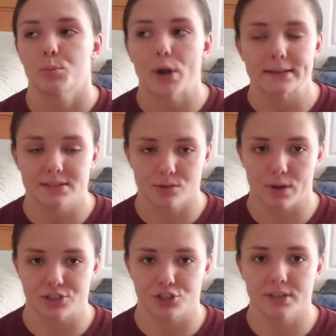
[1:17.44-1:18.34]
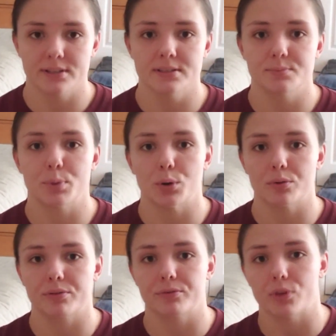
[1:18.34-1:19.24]
practice questions,
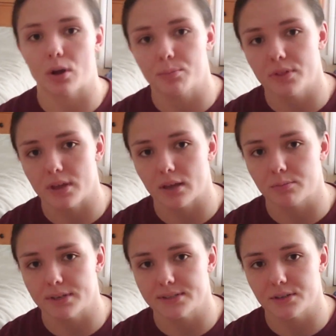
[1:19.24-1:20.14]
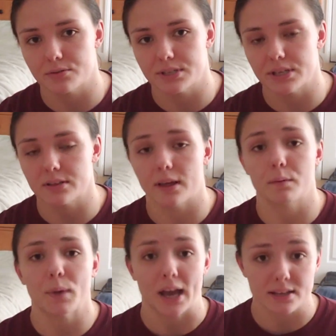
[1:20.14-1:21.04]
both from the NBCOT,
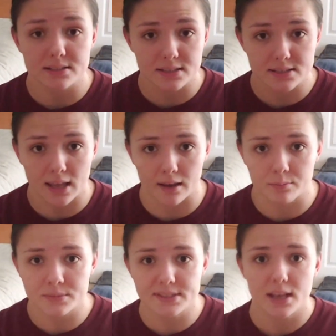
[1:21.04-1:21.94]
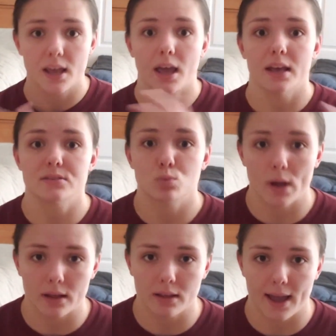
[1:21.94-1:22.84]
like past exams, as
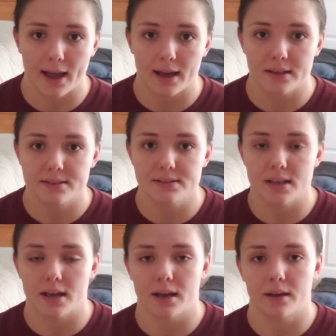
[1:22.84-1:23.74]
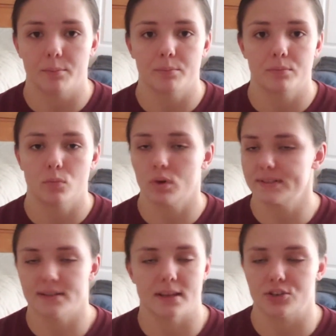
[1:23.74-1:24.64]
well as
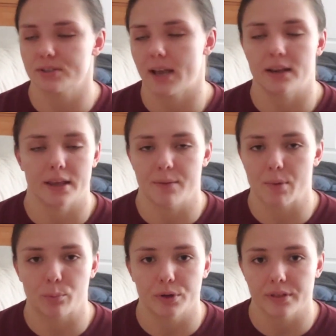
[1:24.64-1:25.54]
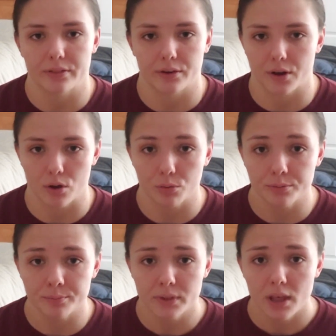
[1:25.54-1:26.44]
ones that they just kind of came up with on their
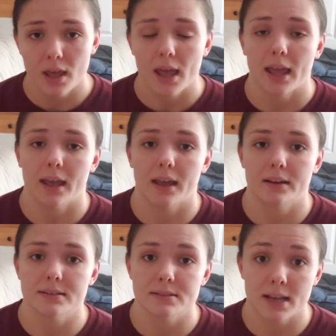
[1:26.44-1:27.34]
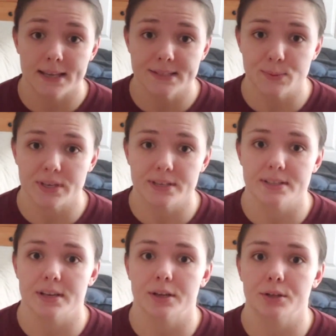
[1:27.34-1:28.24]
own. And it's nice because
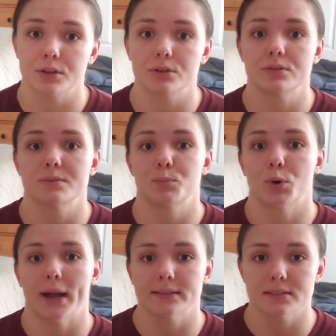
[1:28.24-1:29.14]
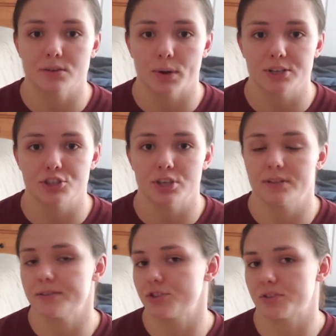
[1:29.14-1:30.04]
it includes practice
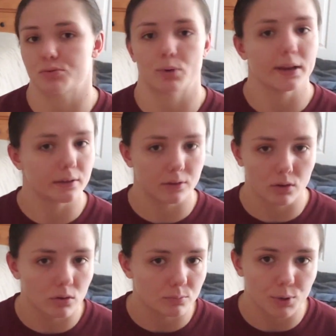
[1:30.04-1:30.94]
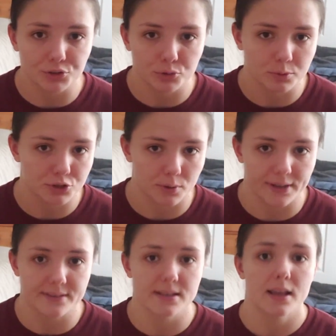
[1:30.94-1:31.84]
questions, just regular old multiple
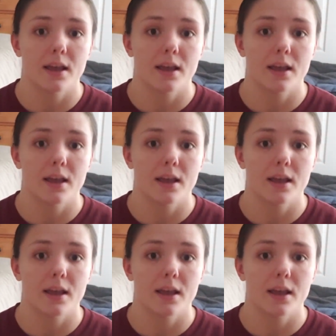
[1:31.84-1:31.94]
choice,